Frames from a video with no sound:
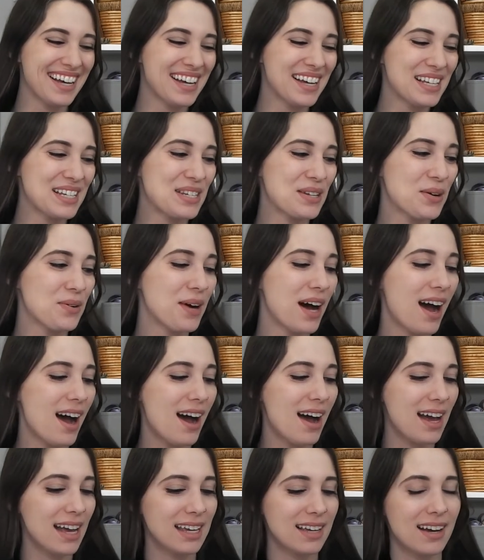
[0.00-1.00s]
so
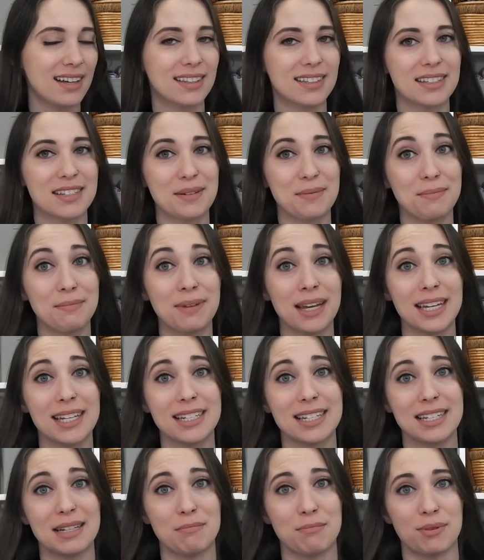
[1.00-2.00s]
I got this
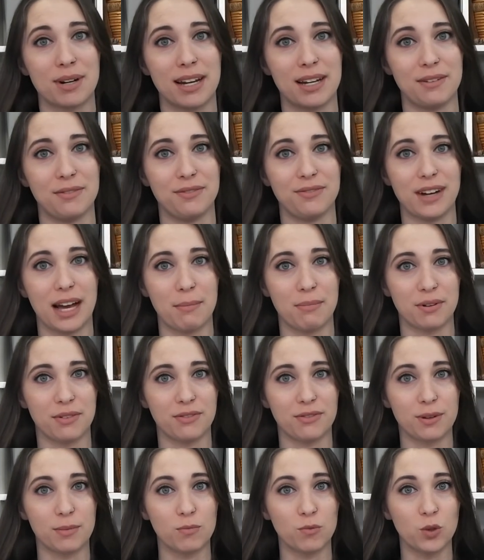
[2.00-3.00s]
amazing braid of fiber
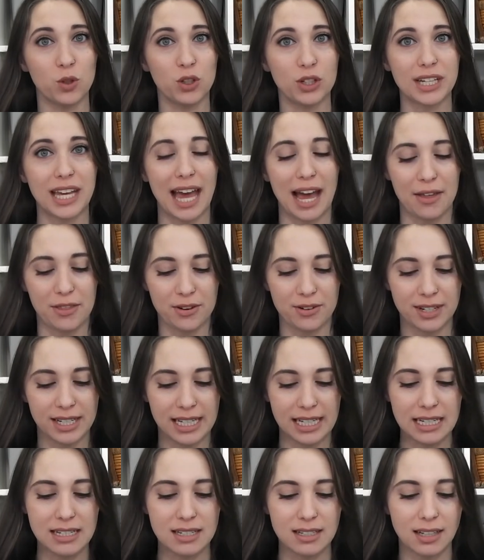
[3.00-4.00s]
from Wool
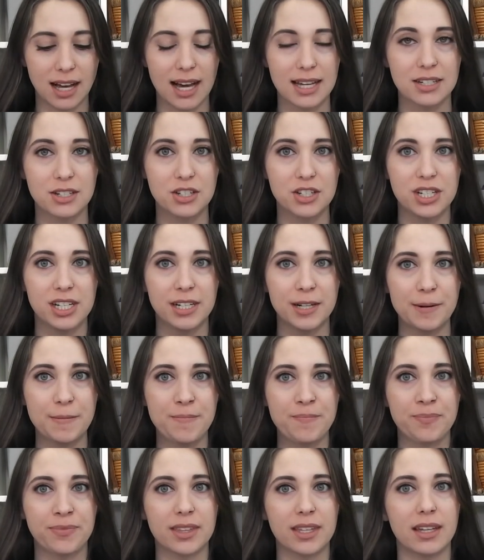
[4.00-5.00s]
Gatherings last year
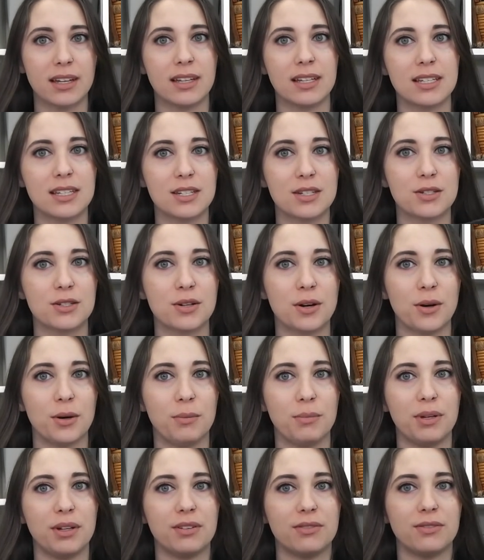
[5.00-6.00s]
it's so
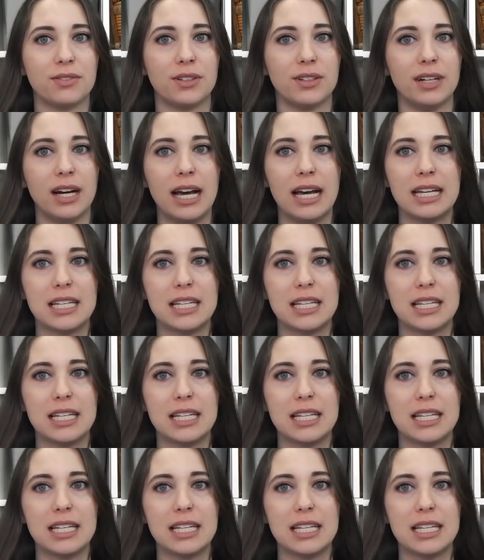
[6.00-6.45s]
beautiful.